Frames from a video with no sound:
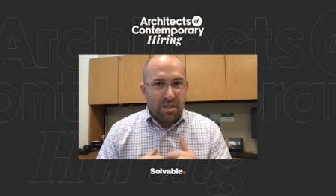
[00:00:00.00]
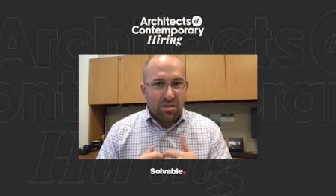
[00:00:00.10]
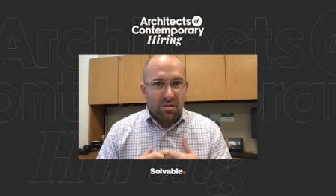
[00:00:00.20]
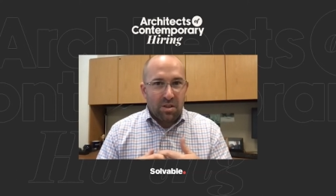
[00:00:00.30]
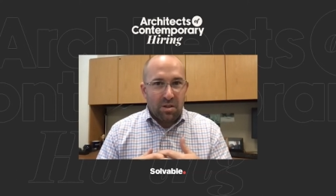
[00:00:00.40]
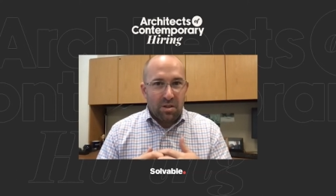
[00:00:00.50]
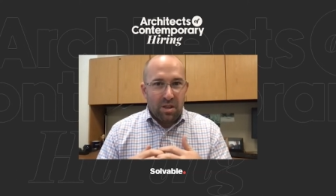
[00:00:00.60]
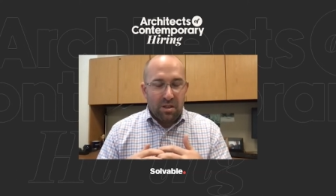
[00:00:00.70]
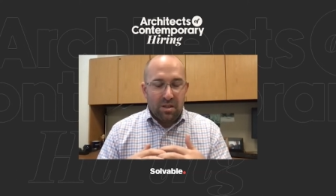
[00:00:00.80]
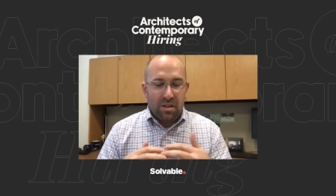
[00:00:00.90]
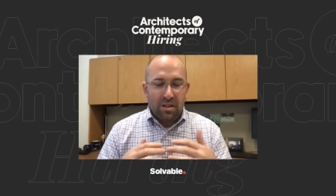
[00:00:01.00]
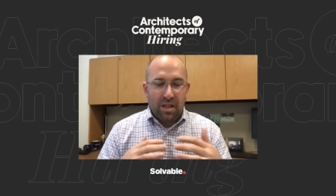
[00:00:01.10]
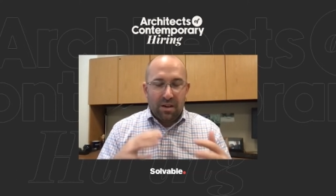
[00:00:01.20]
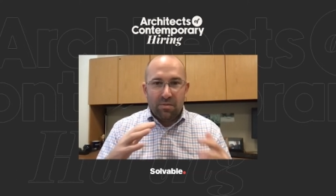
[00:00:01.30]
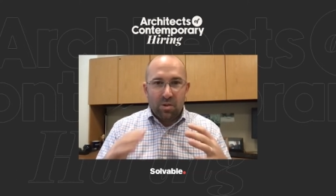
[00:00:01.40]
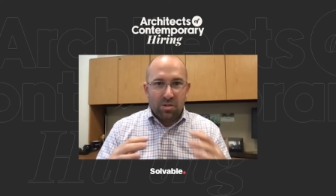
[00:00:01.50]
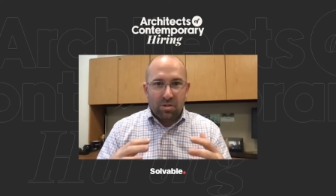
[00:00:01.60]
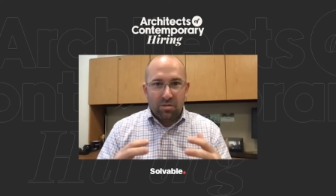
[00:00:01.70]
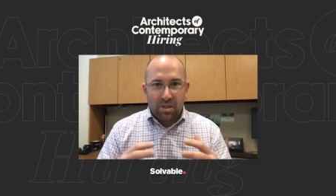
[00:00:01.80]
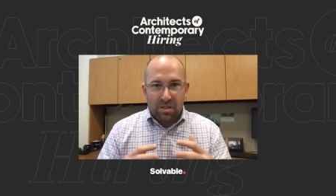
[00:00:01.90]
in history that a lot of folks
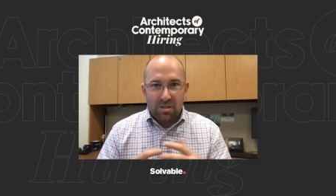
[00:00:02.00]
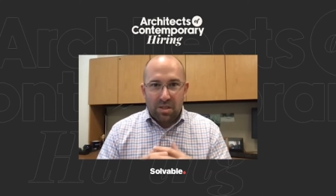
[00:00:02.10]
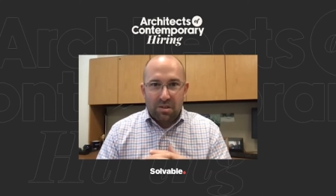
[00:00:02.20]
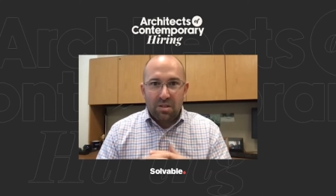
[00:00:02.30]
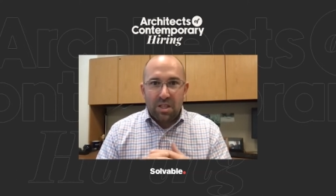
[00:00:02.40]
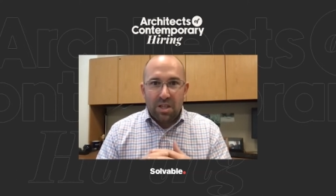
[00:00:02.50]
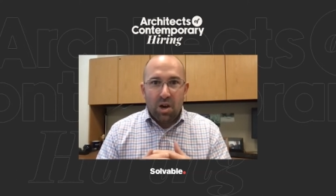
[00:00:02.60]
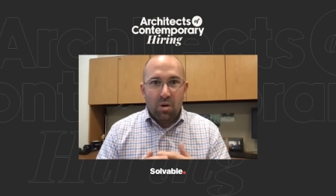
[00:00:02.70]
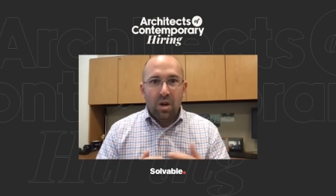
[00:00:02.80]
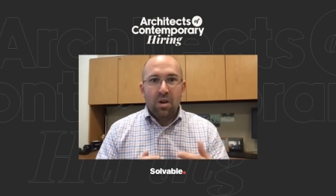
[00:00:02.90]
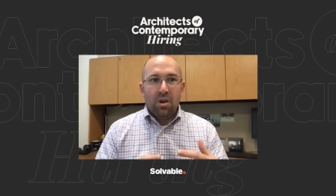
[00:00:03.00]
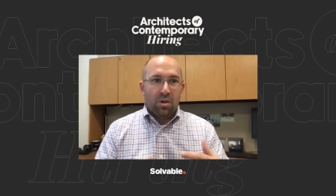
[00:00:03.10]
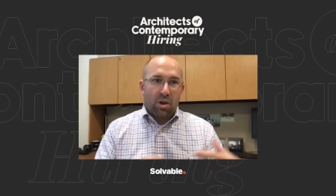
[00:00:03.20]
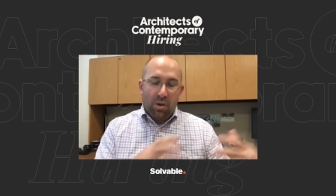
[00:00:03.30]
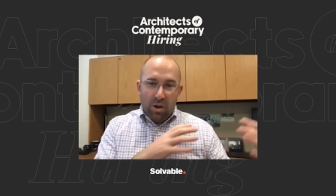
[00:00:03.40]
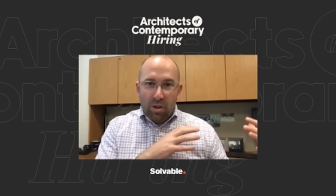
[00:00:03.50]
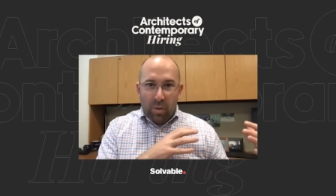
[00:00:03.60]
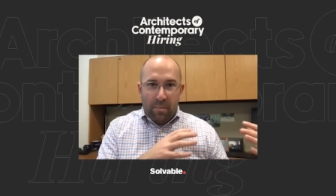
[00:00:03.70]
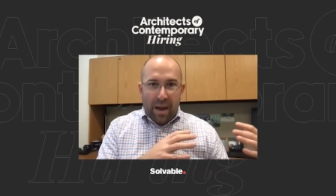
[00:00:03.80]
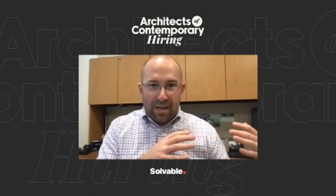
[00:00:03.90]
don't necessarily know, going all the
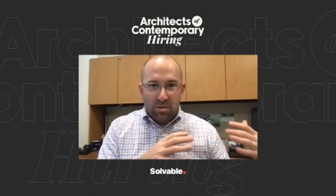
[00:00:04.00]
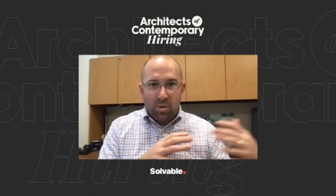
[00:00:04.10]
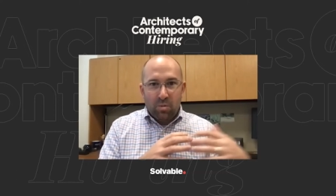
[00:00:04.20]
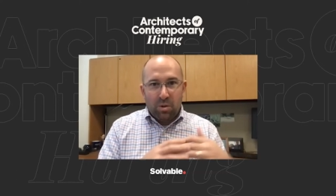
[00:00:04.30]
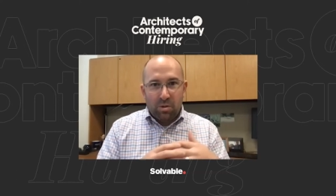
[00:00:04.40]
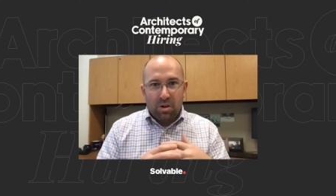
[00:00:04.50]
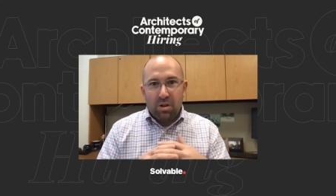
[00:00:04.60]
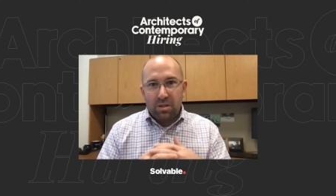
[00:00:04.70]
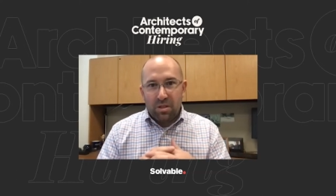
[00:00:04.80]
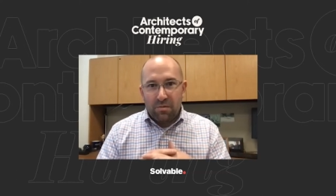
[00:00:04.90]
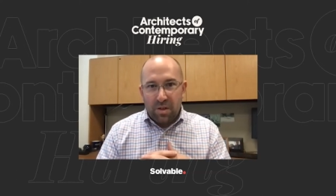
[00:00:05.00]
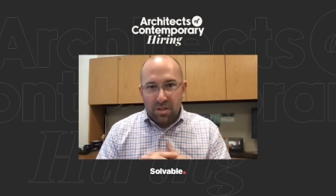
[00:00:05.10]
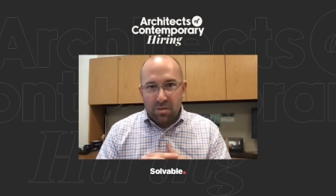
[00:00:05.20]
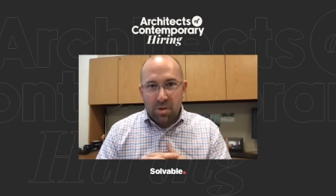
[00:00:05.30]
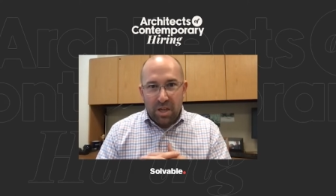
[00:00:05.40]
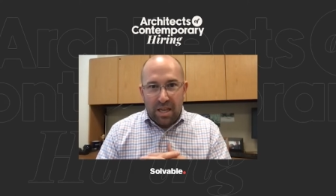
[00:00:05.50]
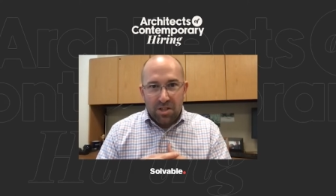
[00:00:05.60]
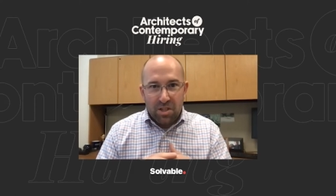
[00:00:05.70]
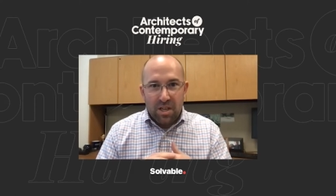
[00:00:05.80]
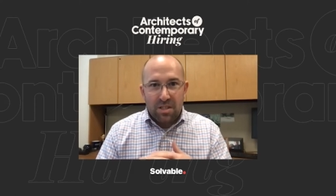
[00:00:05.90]
way back to when we were called the Defense
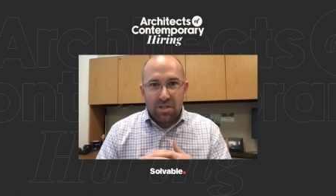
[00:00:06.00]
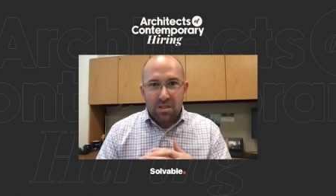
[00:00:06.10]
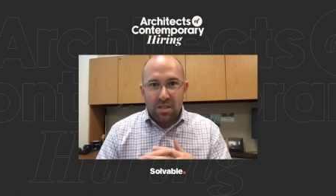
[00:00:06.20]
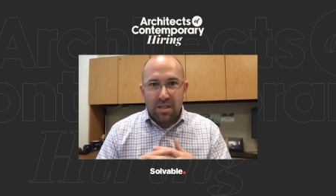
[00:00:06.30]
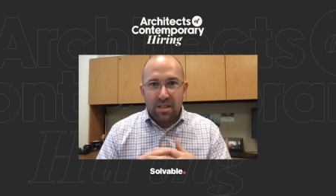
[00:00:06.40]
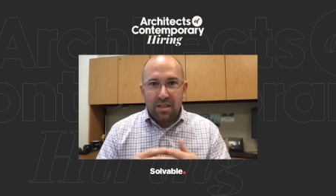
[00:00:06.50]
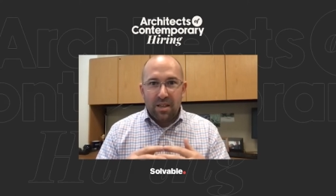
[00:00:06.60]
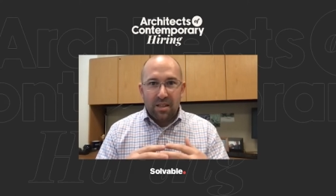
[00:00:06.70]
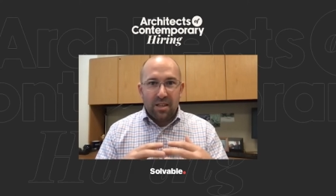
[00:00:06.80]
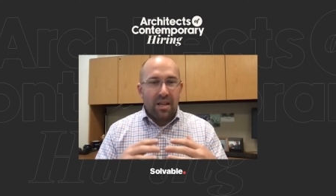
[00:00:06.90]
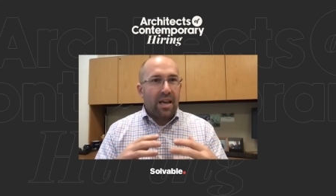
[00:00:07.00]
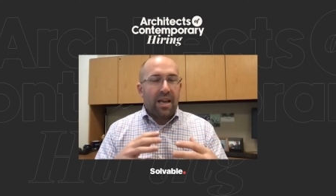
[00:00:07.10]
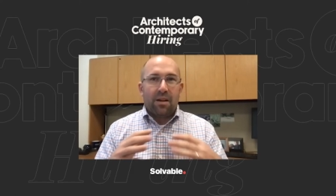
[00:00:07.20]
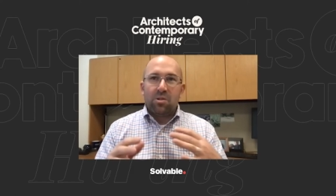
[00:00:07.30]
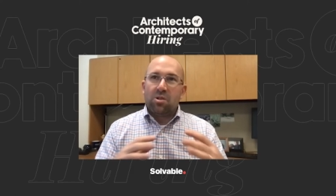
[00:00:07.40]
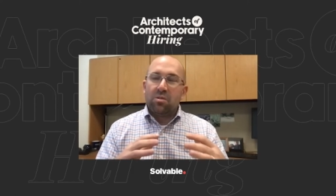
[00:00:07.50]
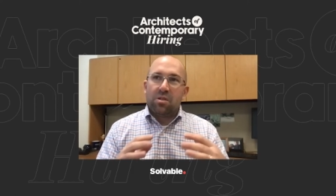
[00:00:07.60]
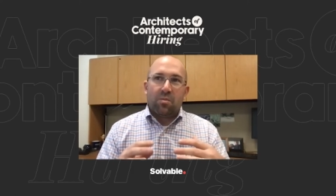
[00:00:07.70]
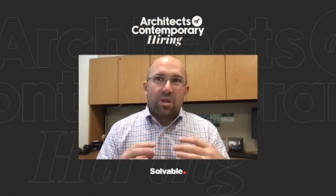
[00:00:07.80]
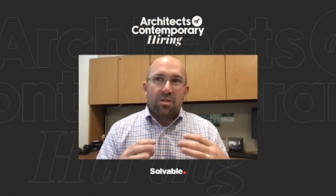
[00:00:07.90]
Communication Agency. And I was doing
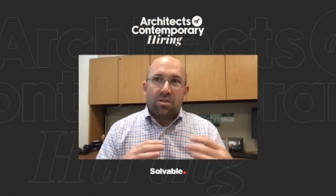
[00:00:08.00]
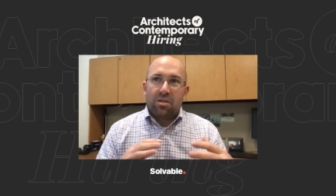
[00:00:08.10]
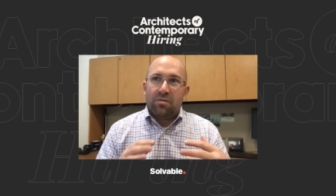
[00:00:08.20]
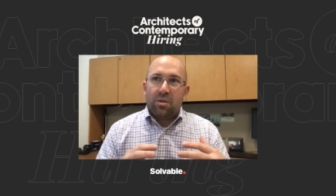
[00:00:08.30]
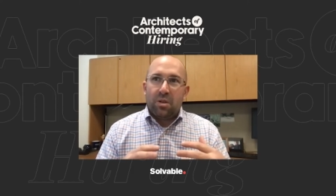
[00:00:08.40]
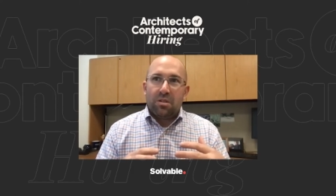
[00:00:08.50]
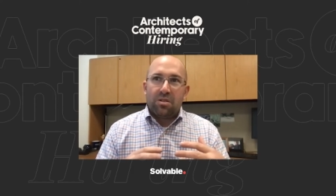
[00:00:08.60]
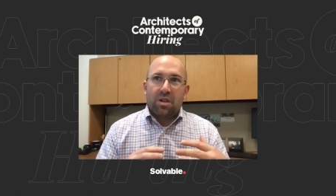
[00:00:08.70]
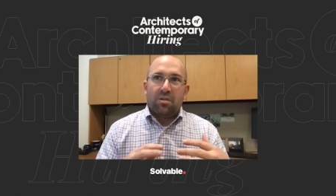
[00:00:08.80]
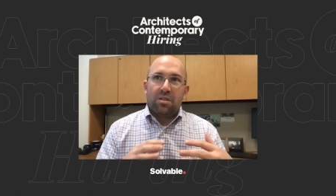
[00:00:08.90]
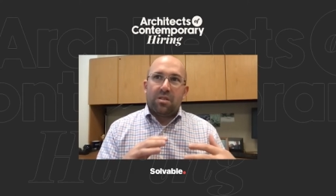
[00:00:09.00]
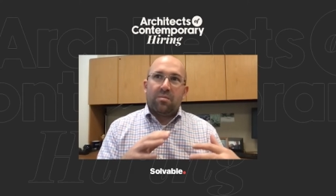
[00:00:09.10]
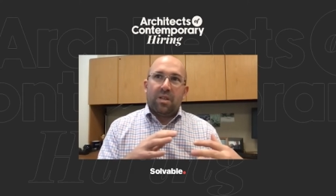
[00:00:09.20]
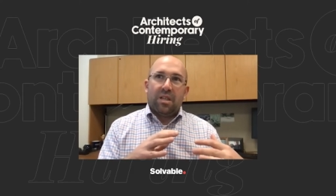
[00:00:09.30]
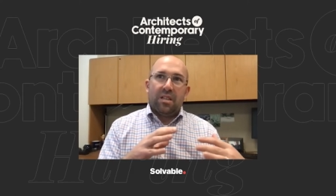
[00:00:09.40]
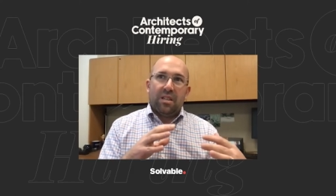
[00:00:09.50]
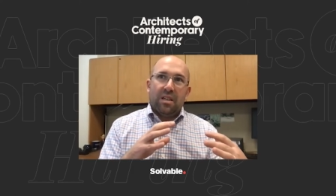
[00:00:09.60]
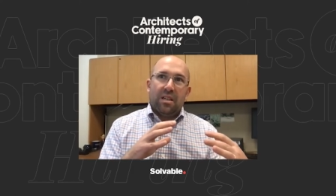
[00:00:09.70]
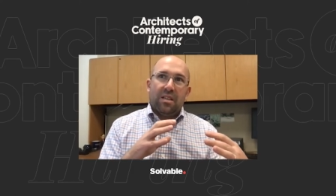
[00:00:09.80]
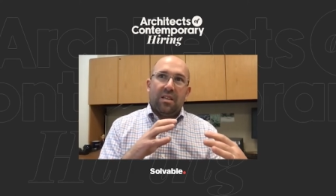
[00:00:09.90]
some research a few years ago on something
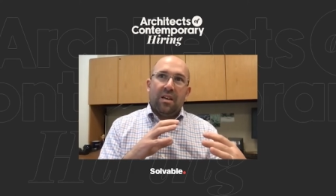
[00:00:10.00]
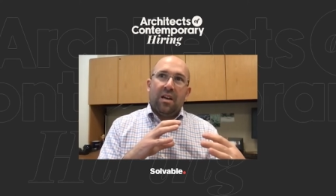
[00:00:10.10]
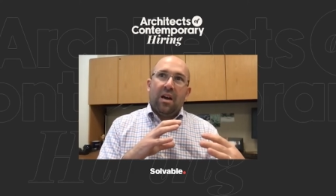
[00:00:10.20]
and